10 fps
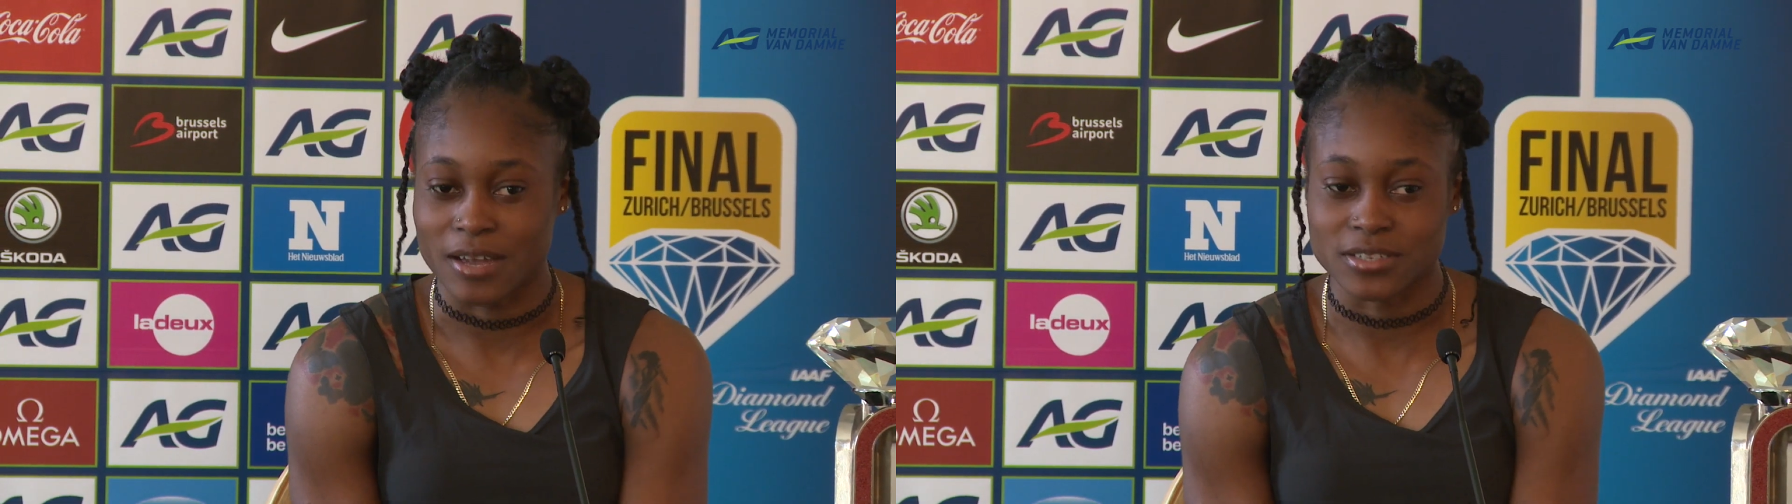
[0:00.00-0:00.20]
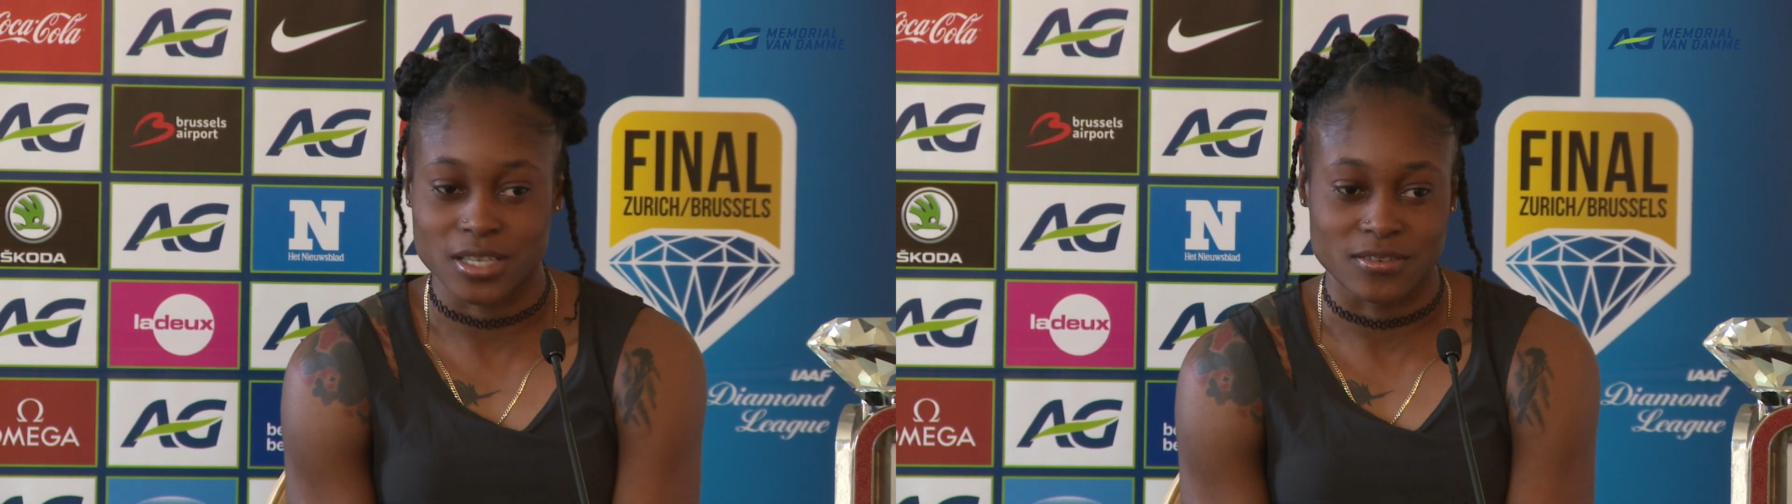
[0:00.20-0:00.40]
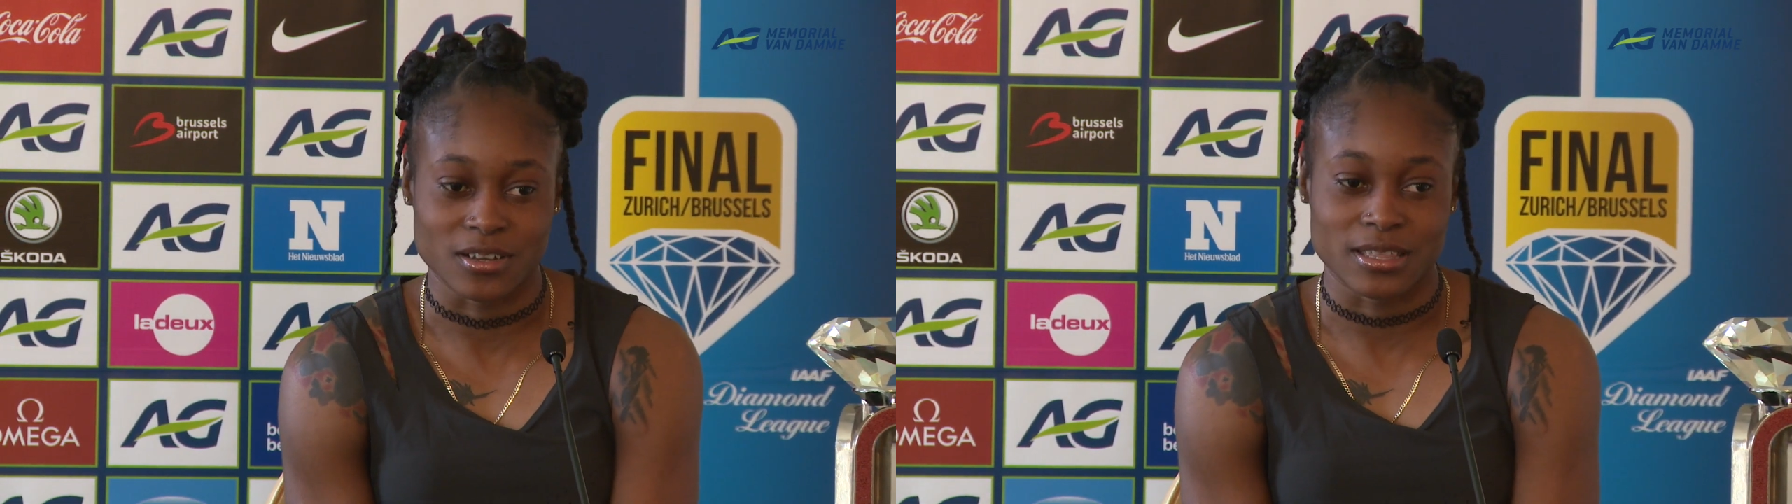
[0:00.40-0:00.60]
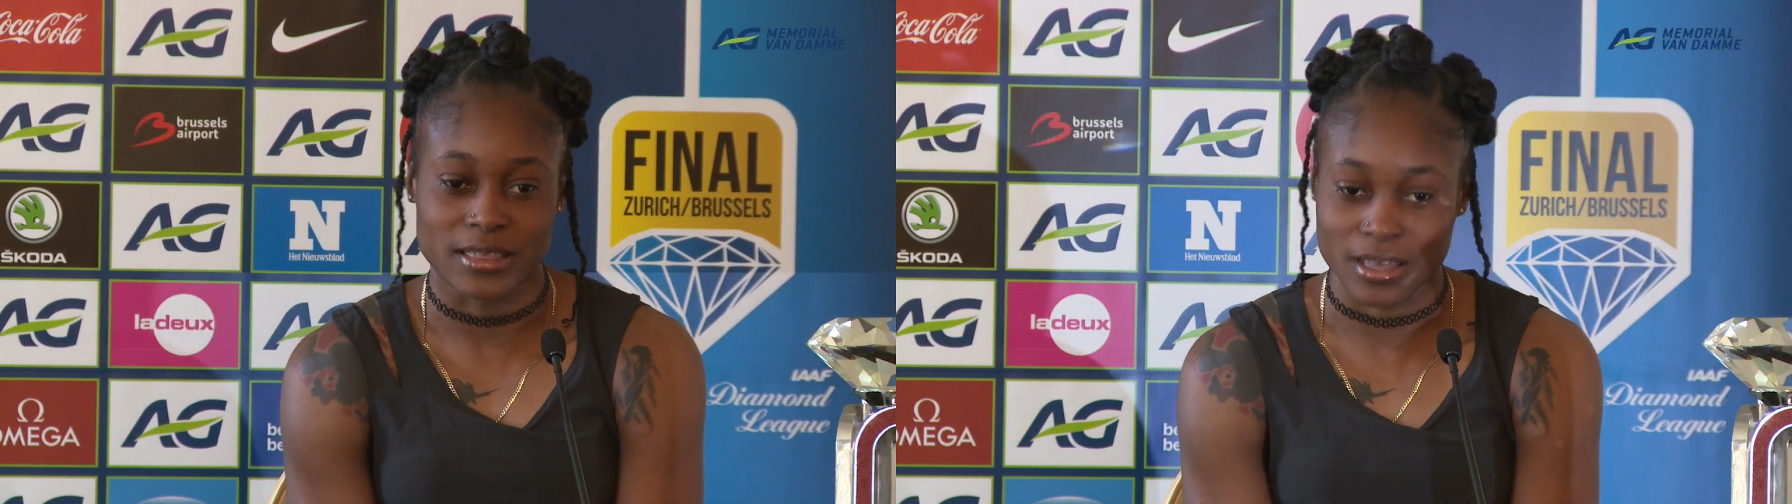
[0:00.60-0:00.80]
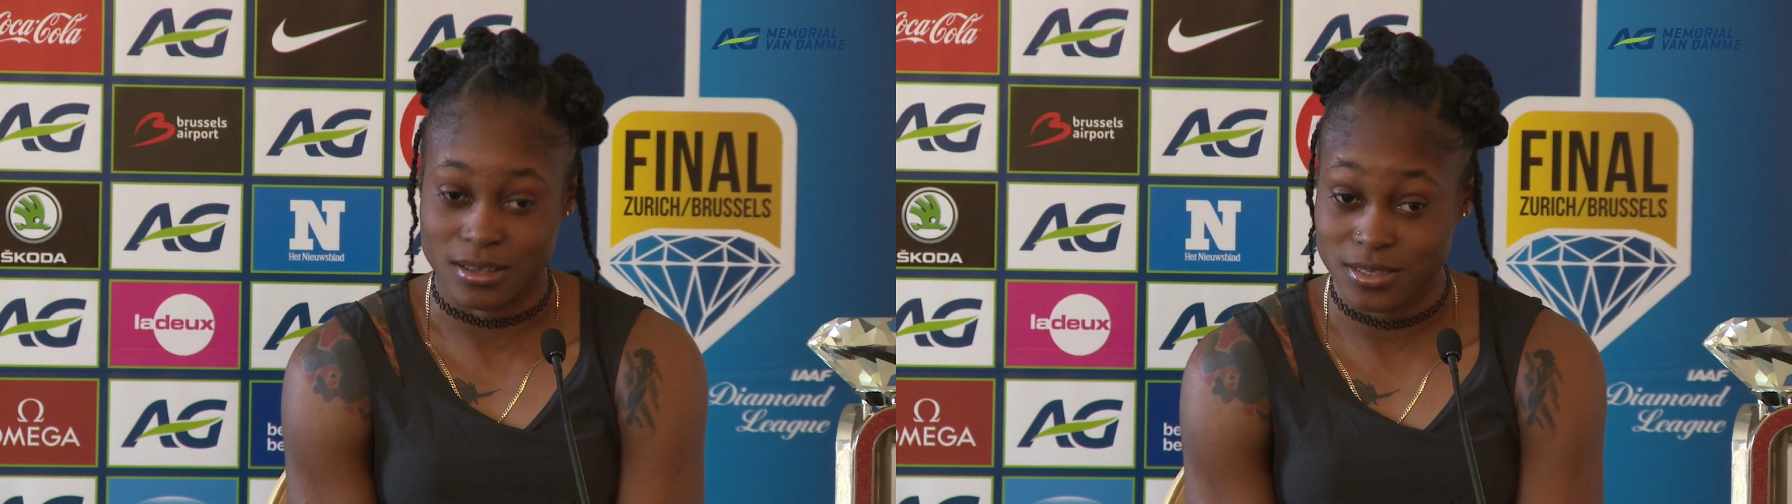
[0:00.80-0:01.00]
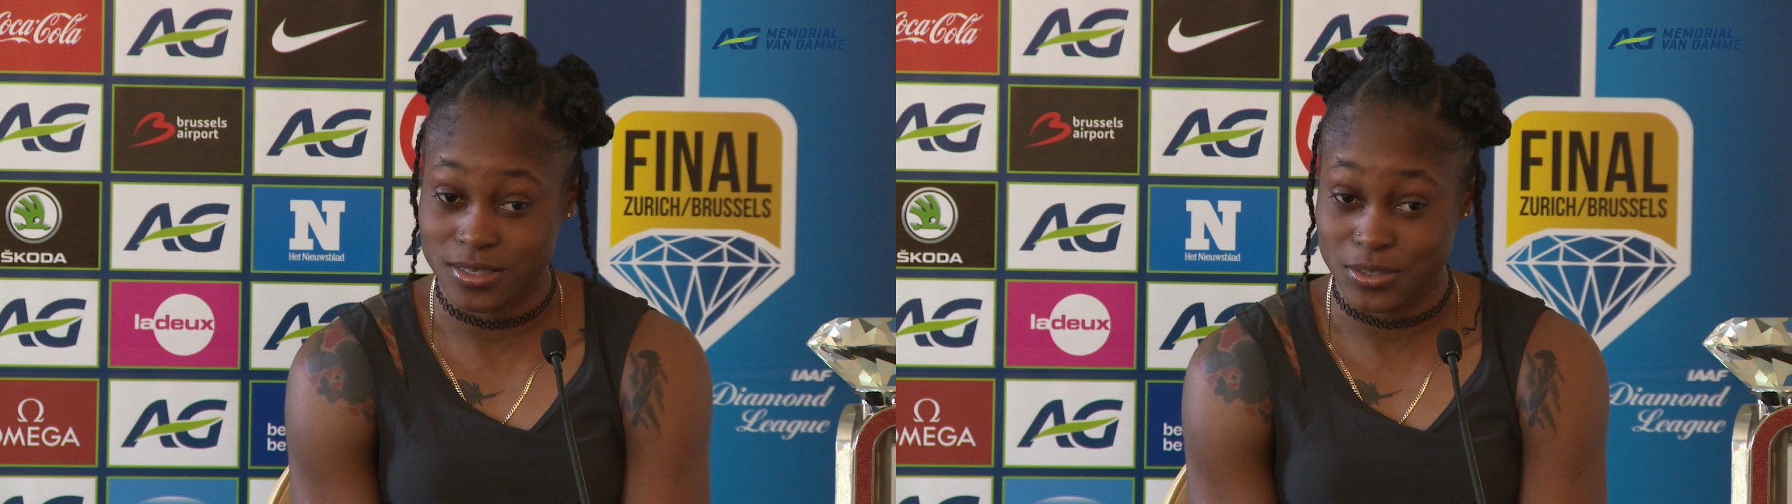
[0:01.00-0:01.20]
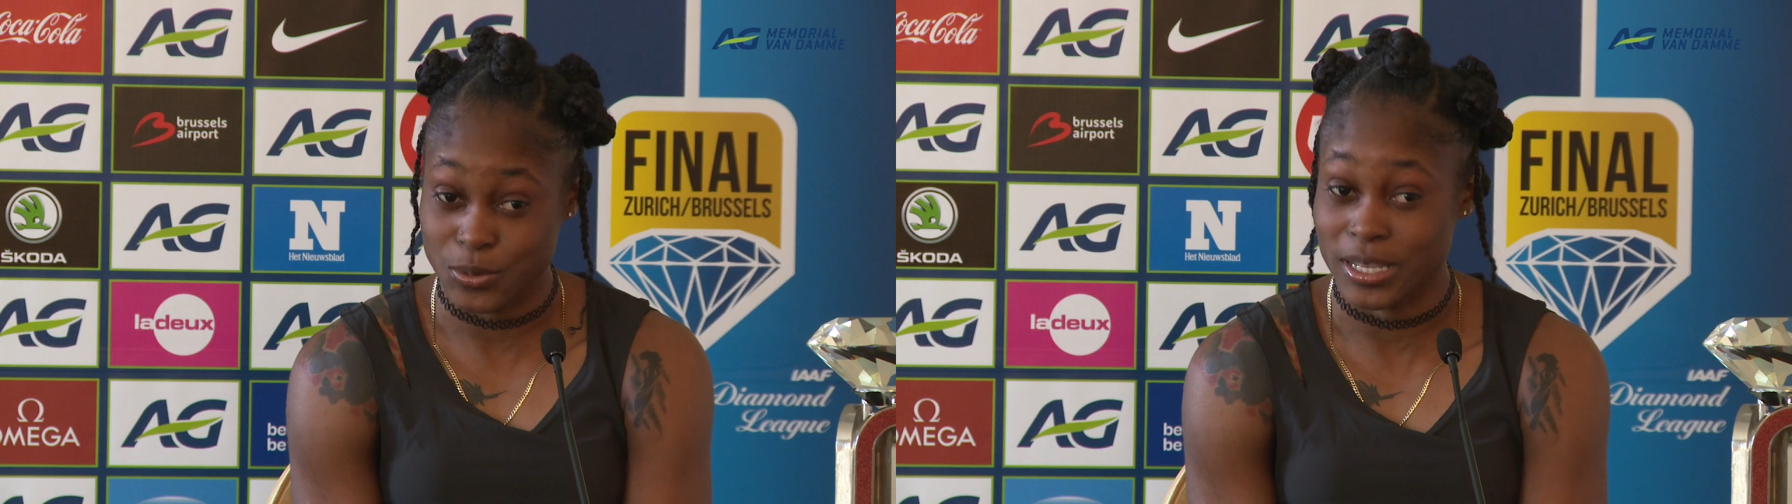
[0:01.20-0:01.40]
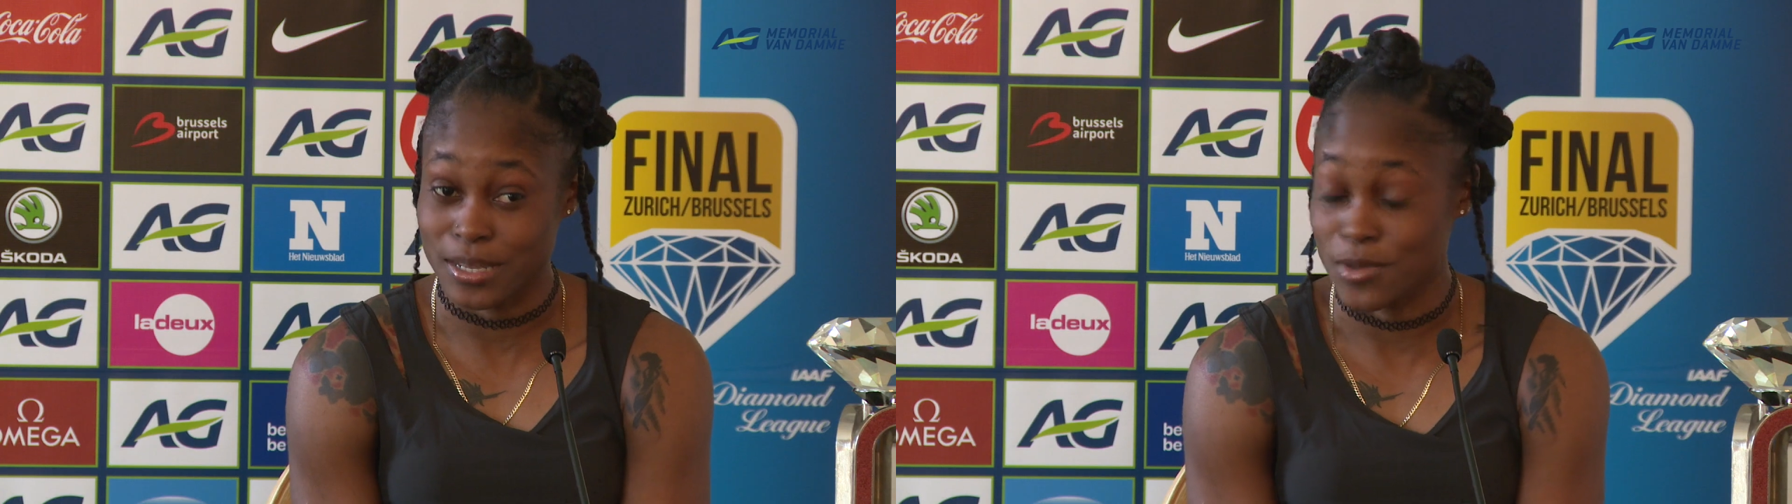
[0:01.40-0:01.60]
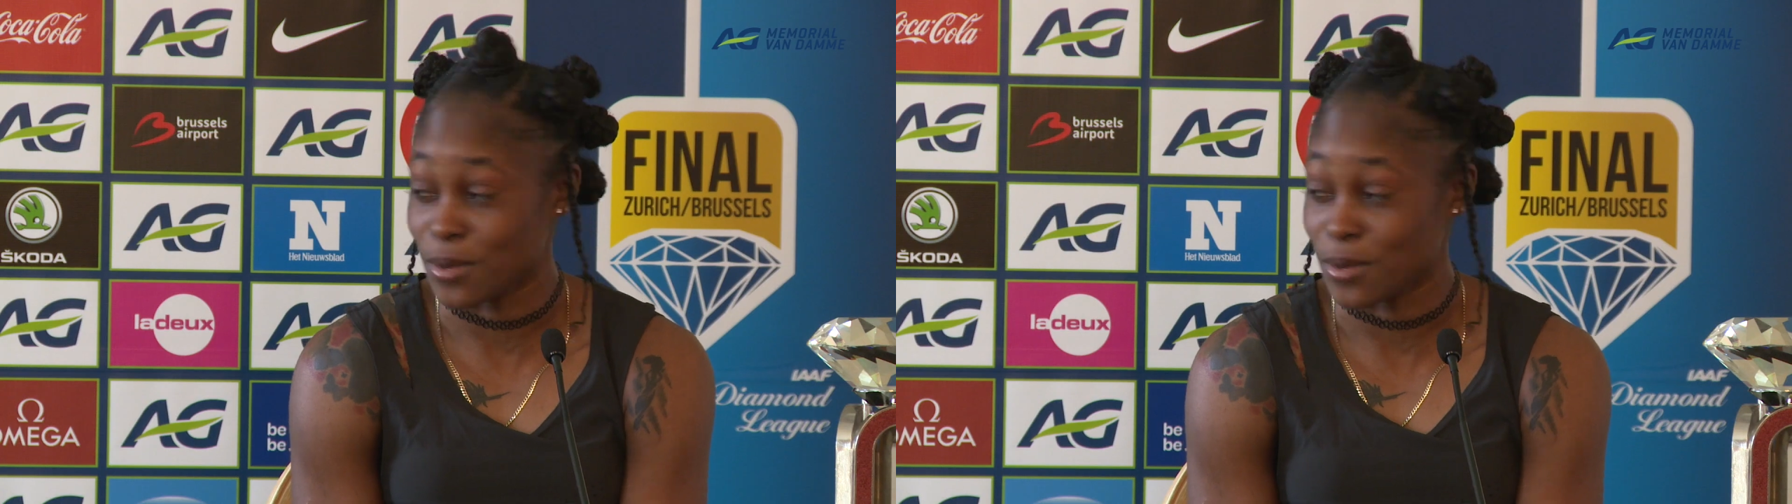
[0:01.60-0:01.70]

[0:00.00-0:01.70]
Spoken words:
I have to give God thanks to waking